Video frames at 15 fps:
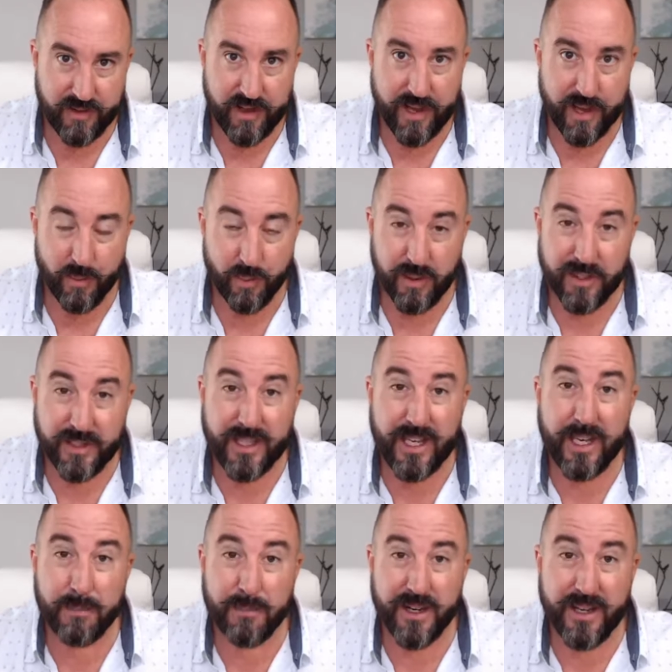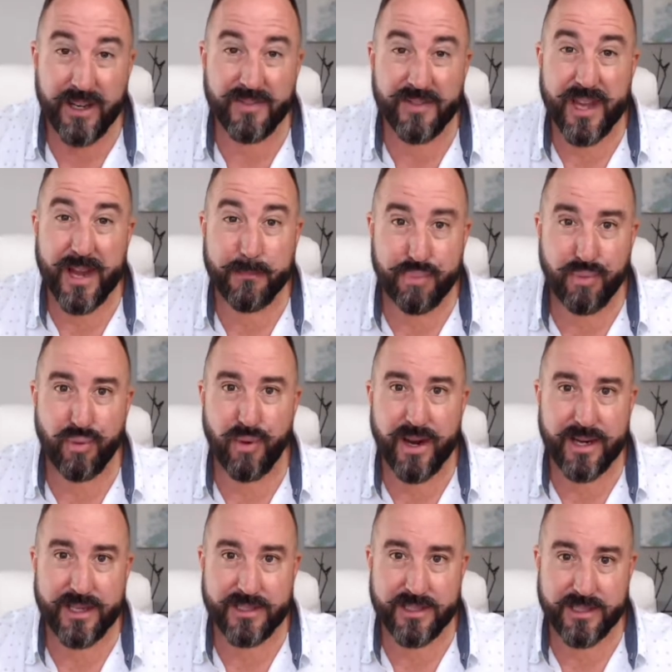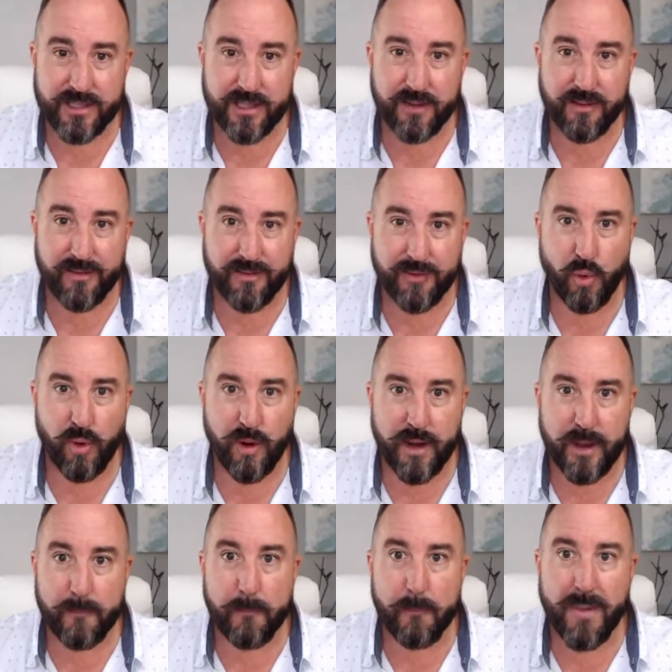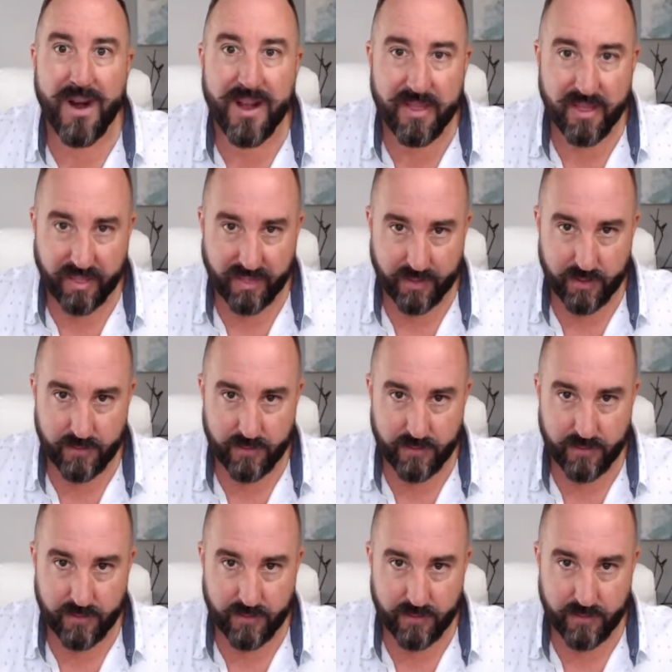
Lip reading: and we're going to keep it at that price for a month.